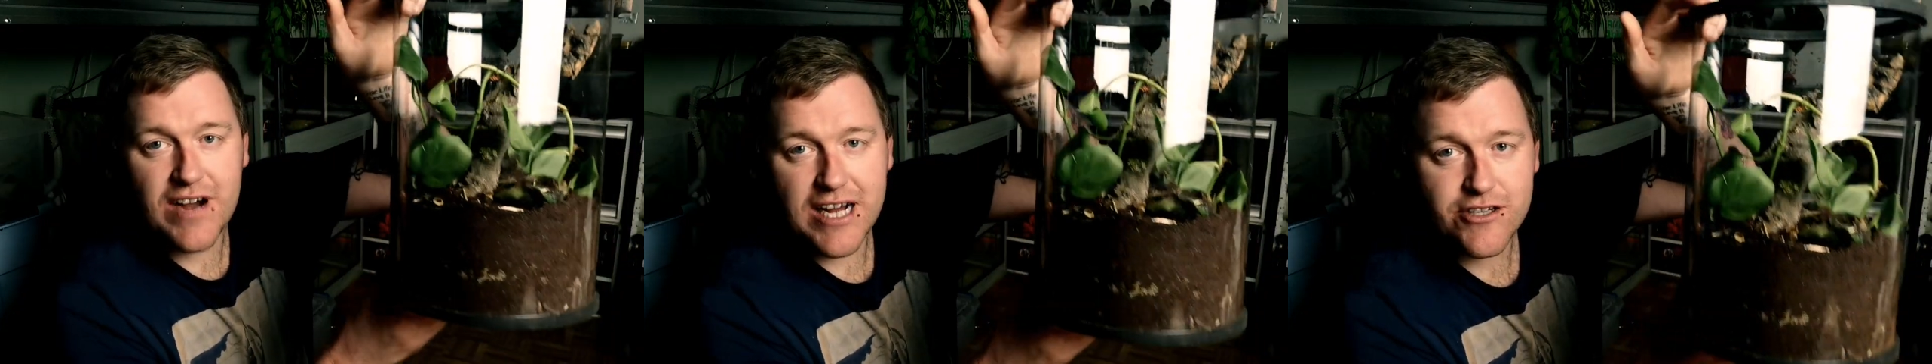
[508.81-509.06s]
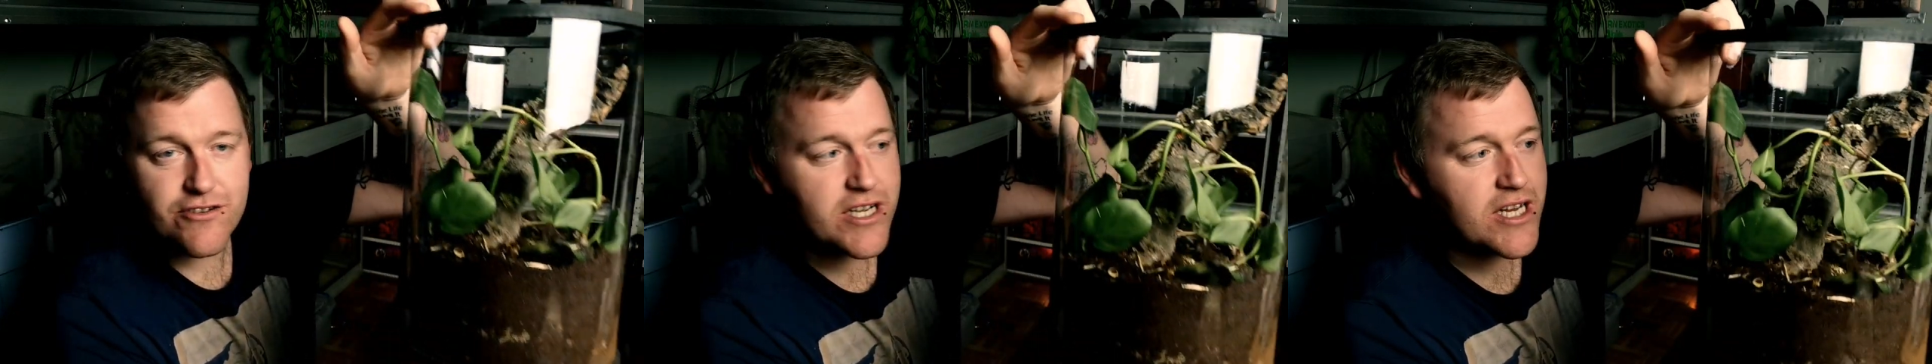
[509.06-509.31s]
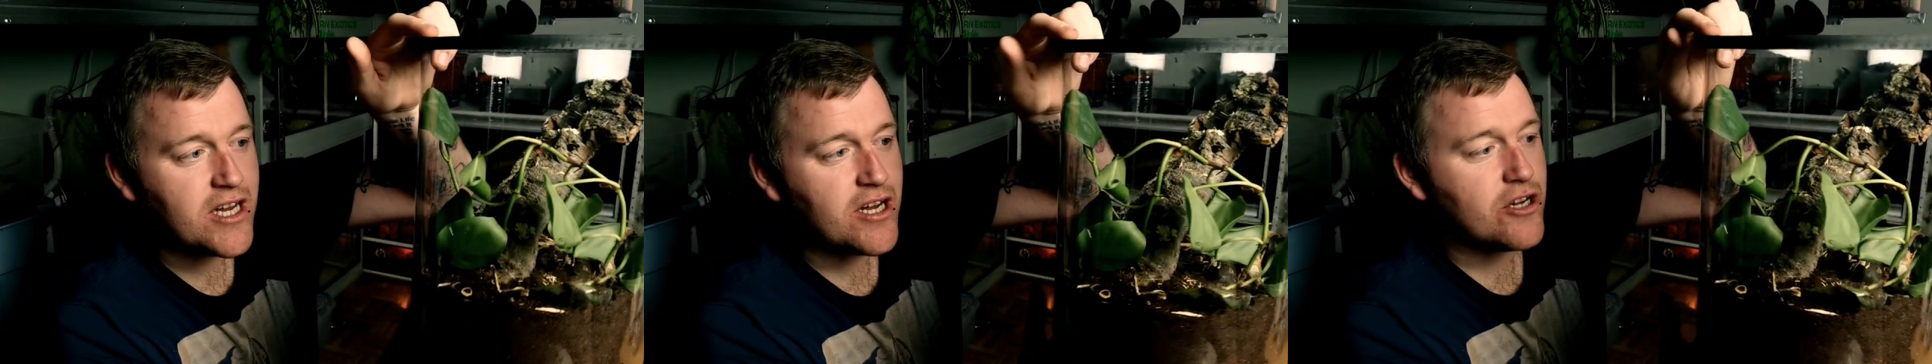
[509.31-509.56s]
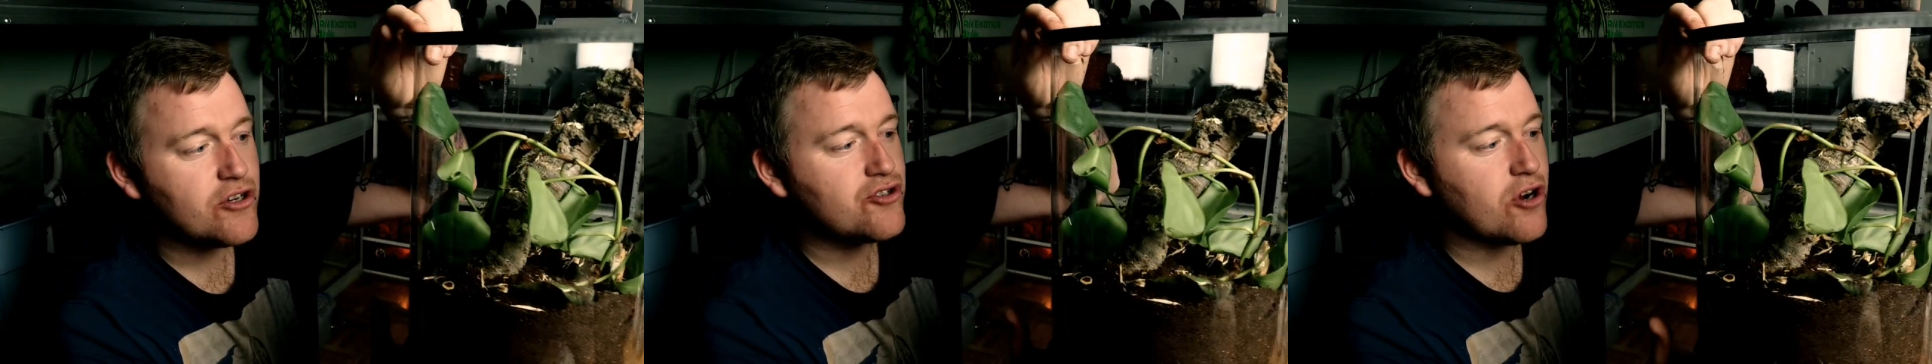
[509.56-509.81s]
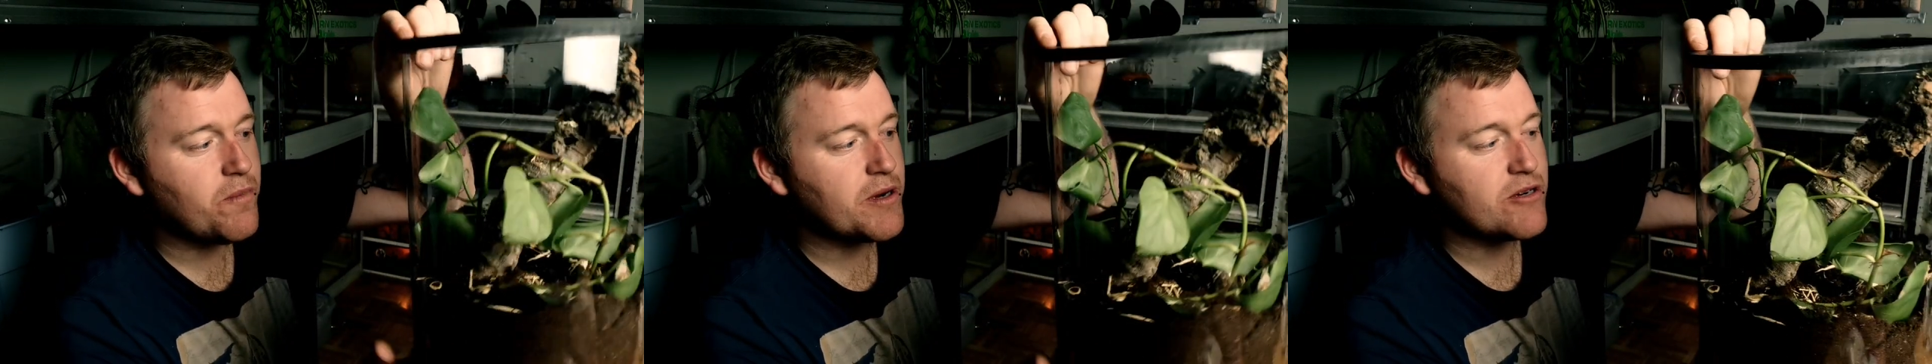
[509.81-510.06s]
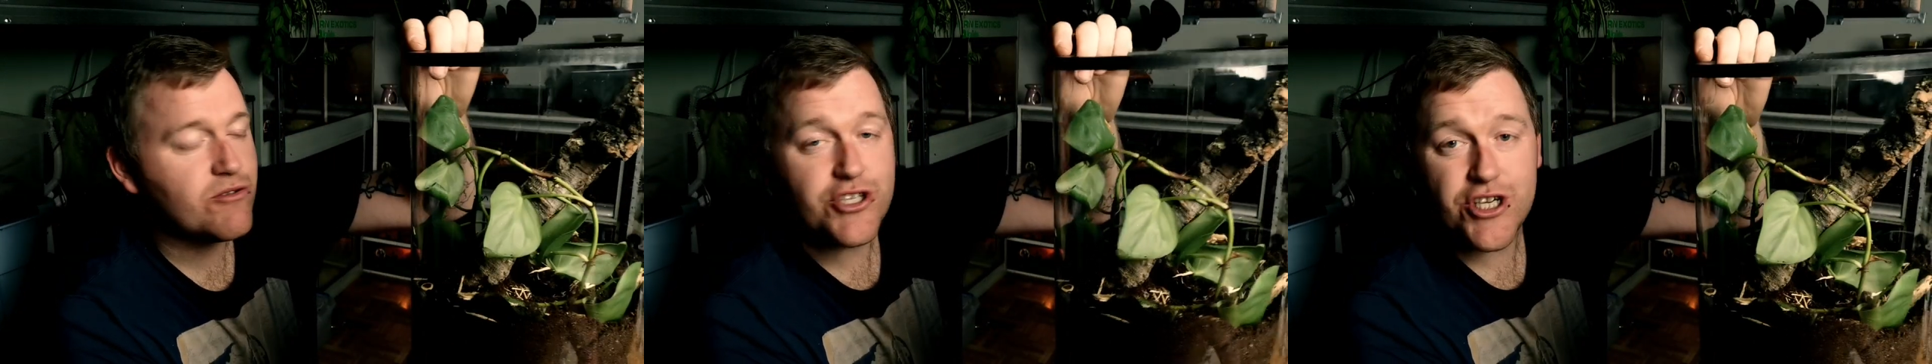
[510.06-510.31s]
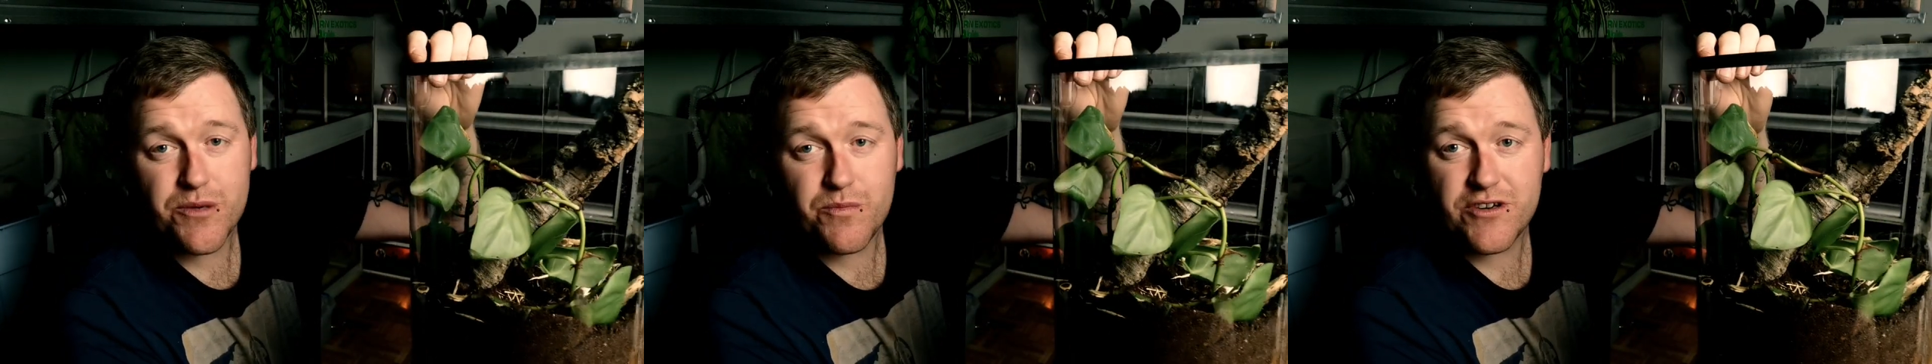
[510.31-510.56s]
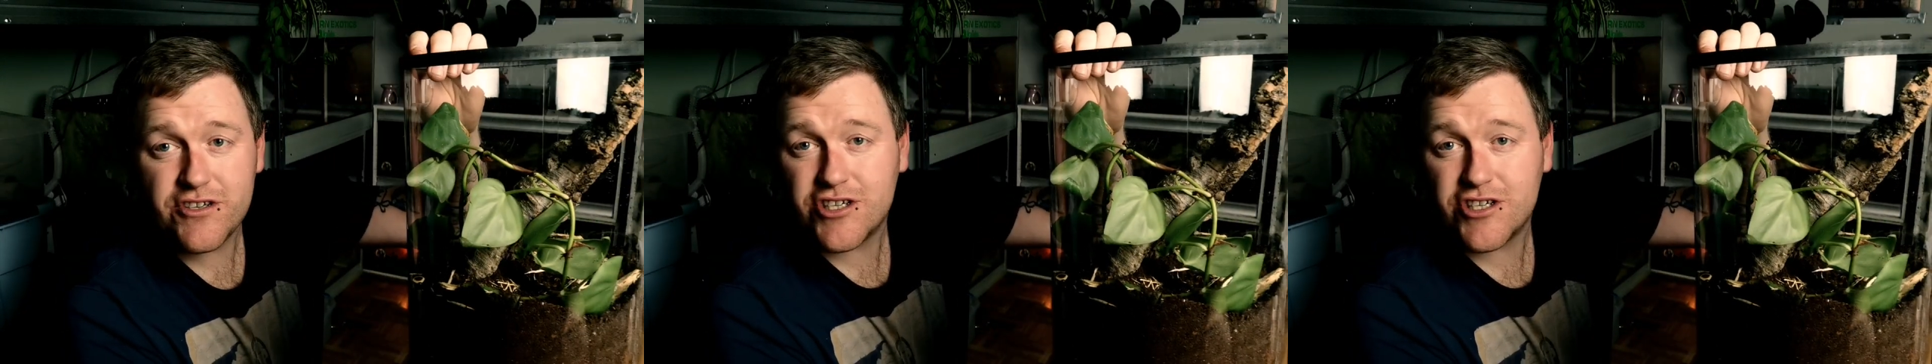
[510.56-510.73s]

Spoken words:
Factory tropical tube.